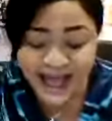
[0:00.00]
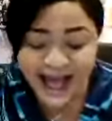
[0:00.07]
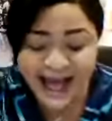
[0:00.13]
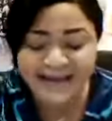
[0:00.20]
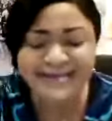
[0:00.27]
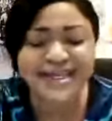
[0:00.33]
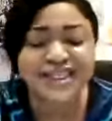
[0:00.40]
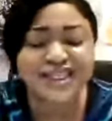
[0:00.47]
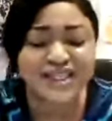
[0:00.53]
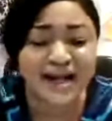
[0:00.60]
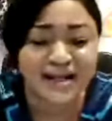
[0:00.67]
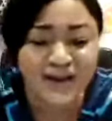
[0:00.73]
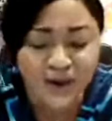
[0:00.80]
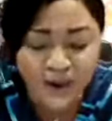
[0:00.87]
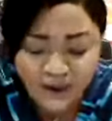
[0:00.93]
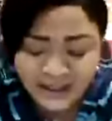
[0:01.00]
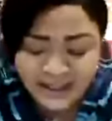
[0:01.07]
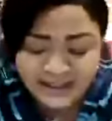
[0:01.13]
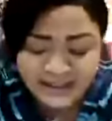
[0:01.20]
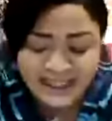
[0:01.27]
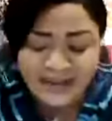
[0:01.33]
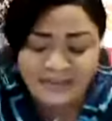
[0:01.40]
and they shall call
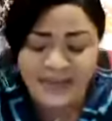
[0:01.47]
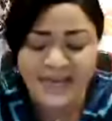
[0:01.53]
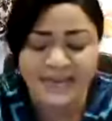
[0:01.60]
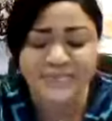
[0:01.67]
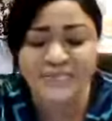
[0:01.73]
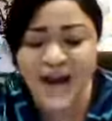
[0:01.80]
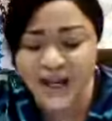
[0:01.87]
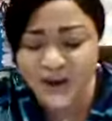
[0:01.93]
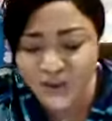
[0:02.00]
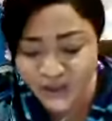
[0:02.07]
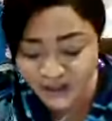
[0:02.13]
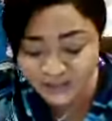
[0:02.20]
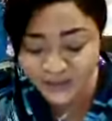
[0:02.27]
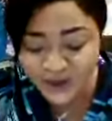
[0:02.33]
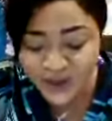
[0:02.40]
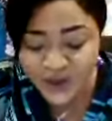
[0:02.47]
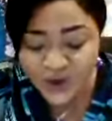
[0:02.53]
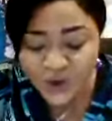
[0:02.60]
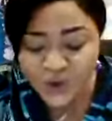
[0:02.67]
his name Emmanuel,